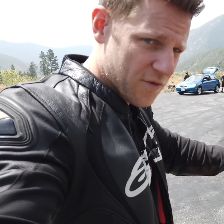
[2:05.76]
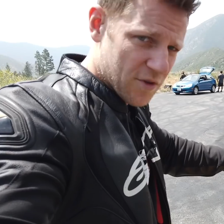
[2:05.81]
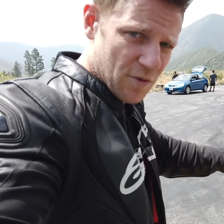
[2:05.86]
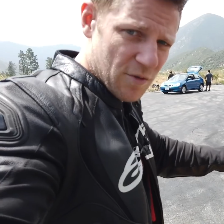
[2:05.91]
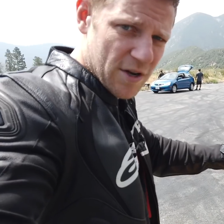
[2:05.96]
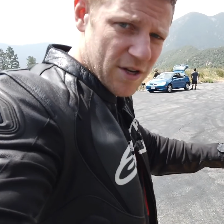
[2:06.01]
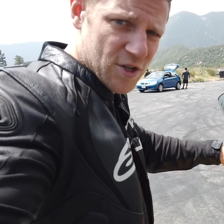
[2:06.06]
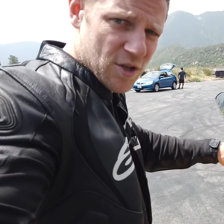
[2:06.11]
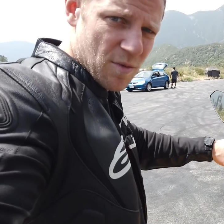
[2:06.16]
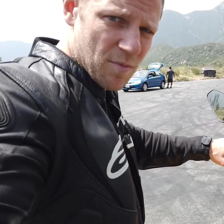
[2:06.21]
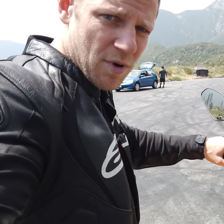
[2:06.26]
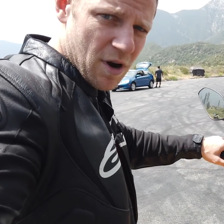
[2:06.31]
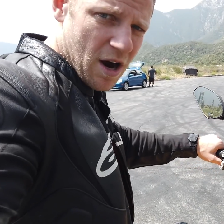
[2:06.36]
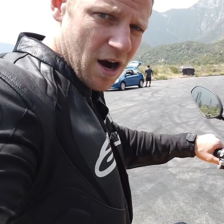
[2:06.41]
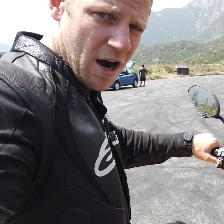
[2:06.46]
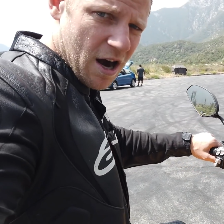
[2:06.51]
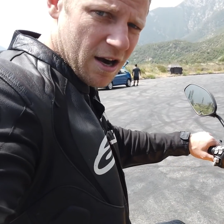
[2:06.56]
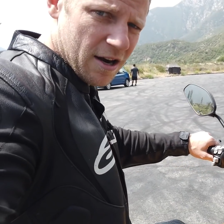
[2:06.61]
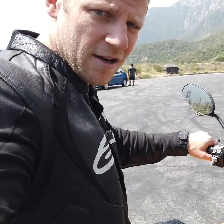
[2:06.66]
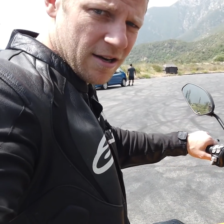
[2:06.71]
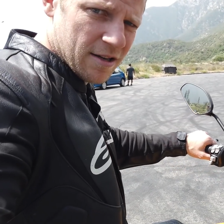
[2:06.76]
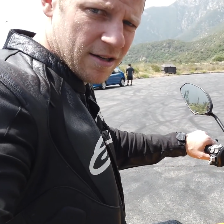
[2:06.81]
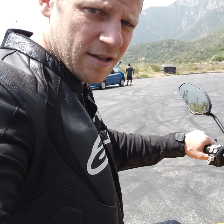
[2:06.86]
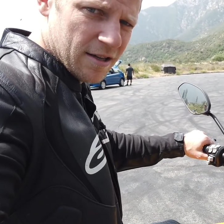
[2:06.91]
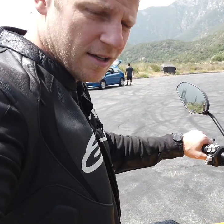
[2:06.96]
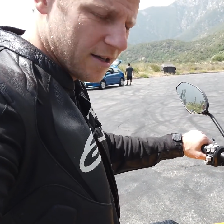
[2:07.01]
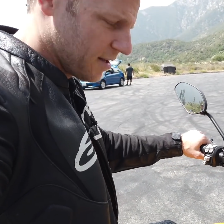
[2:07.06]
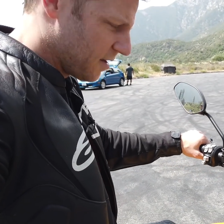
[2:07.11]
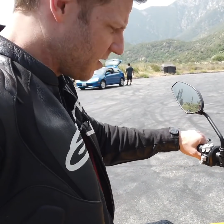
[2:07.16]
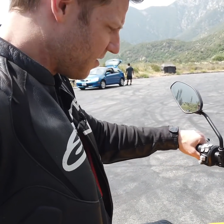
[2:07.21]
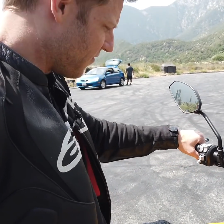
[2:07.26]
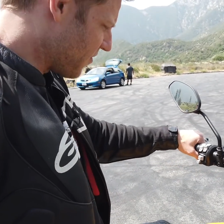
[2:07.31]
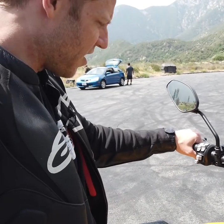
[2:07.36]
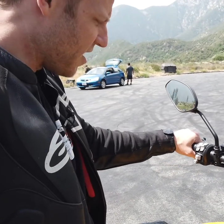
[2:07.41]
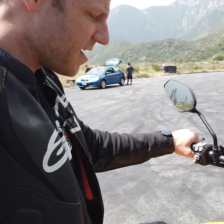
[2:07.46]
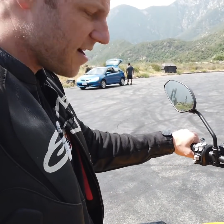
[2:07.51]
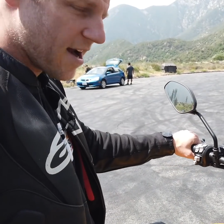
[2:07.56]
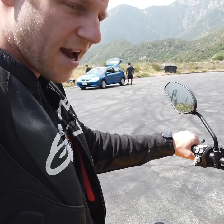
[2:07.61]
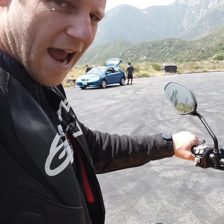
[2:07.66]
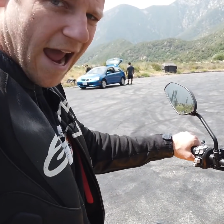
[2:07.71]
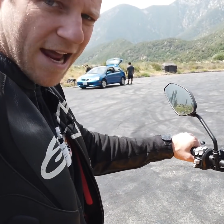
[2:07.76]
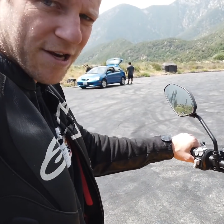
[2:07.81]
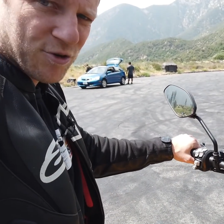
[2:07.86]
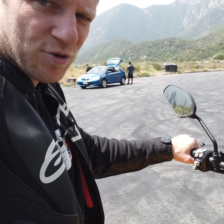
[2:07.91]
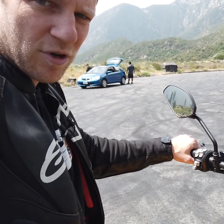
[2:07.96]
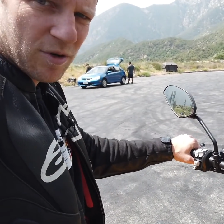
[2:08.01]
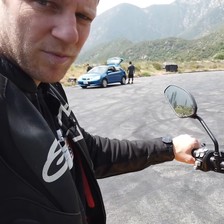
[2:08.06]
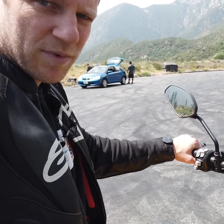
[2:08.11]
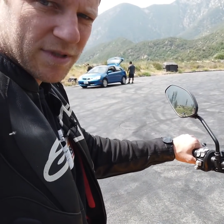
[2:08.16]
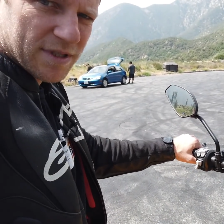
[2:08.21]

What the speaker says: If you reach the bar, very natural